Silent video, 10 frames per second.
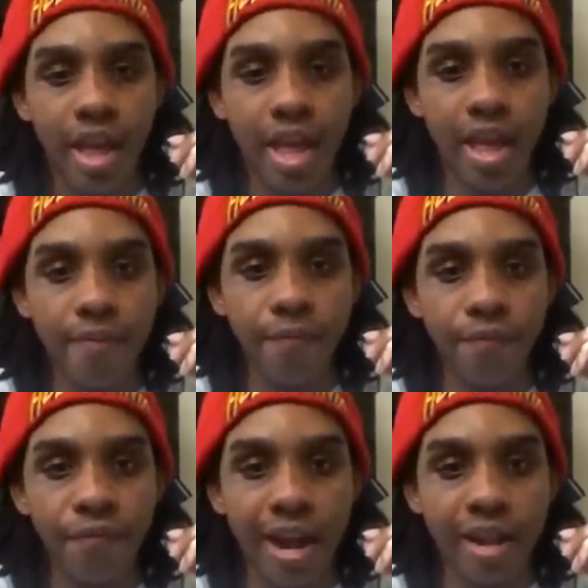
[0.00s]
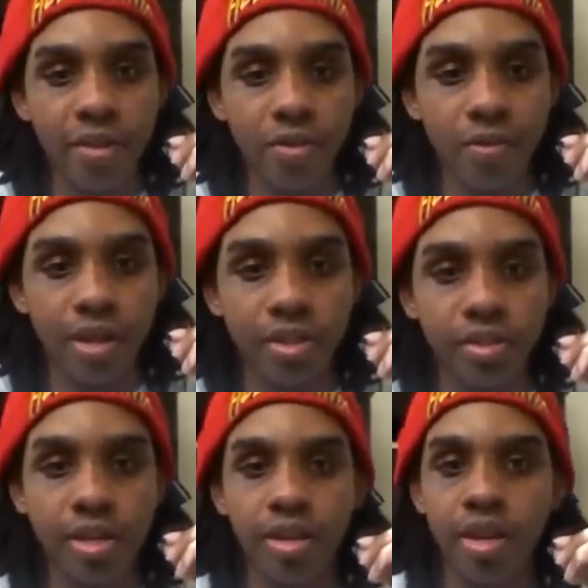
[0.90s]
And final
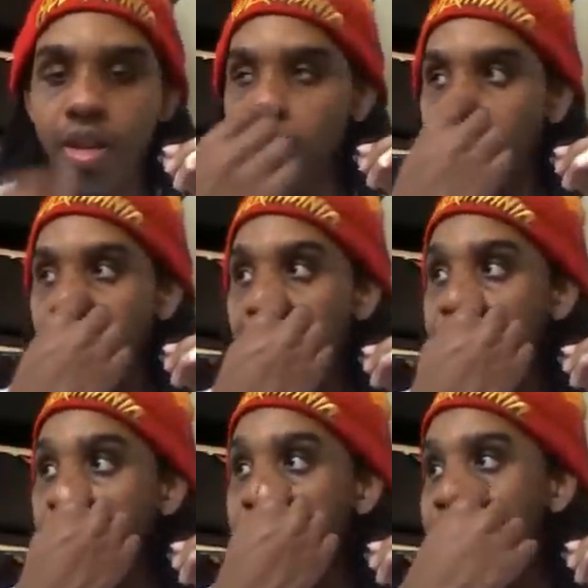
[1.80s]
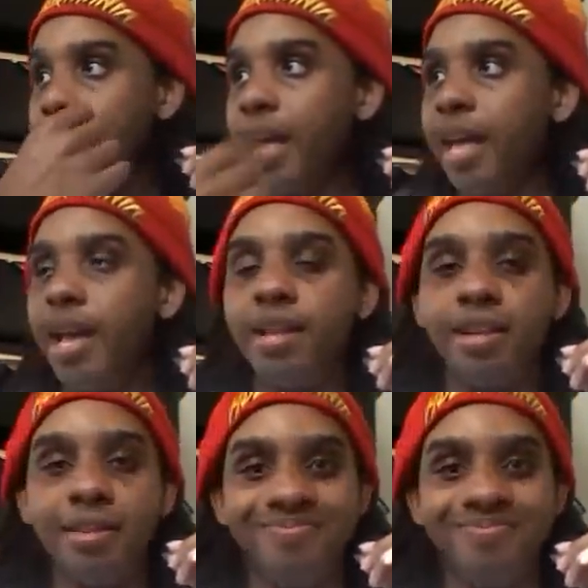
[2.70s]
question, have you played